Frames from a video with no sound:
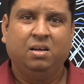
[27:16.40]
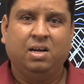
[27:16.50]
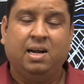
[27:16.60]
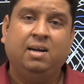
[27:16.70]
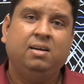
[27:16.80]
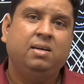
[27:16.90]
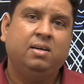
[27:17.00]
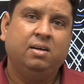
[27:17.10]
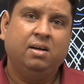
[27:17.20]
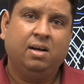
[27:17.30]
And
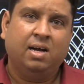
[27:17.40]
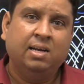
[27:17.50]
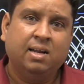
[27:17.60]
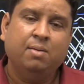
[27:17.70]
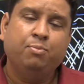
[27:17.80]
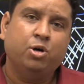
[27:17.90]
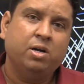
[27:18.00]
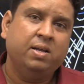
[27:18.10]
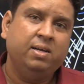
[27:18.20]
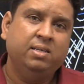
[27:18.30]
another
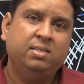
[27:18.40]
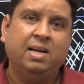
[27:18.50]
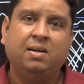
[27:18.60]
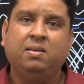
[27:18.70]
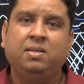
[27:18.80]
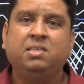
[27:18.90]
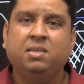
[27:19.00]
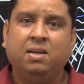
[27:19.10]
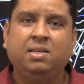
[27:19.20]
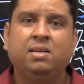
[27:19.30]
important thing is that this
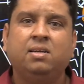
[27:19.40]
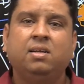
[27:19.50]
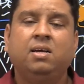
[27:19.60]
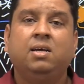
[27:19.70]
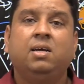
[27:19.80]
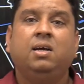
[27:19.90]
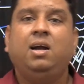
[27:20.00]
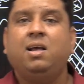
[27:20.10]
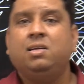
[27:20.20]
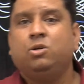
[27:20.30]
region,
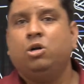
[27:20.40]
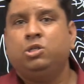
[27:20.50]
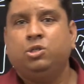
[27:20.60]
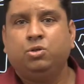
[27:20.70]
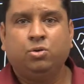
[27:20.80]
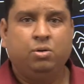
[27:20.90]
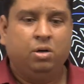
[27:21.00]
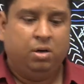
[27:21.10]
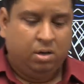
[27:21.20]
it has also,